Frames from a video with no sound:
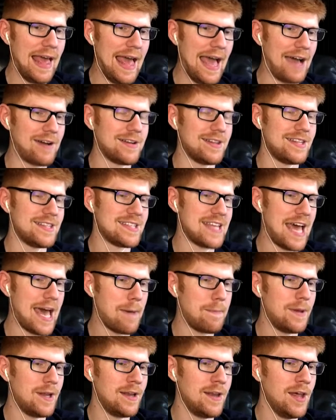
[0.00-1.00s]
How did this
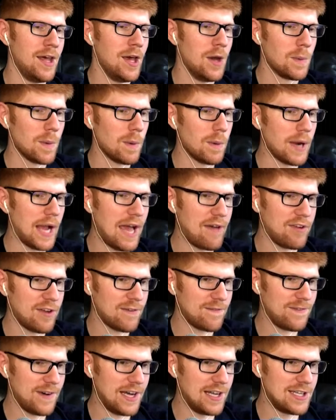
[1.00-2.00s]
happen? We were
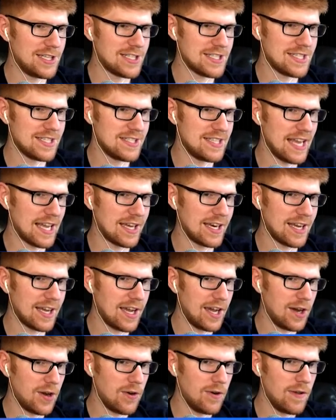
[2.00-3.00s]
having fun just a second
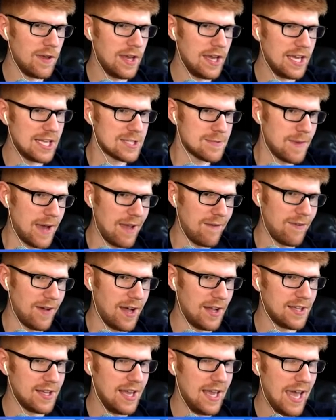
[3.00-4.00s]
ago. It's my
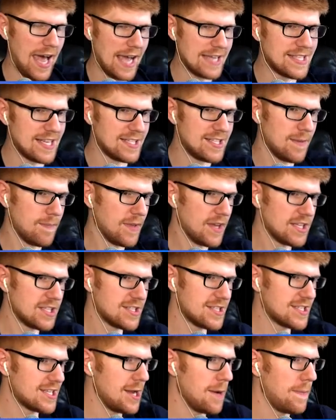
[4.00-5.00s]
fault. I said something
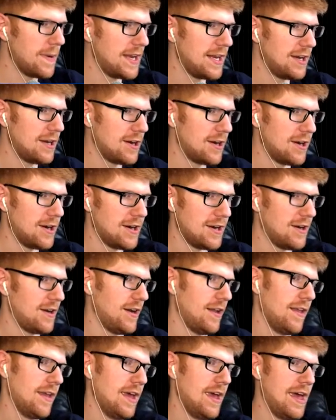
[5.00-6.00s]
stupid and hurt
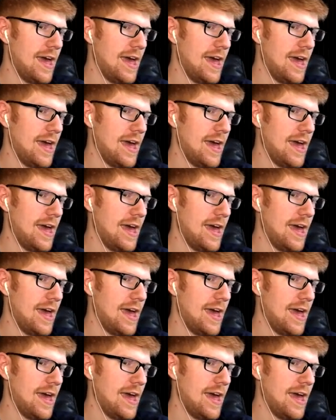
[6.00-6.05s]
her.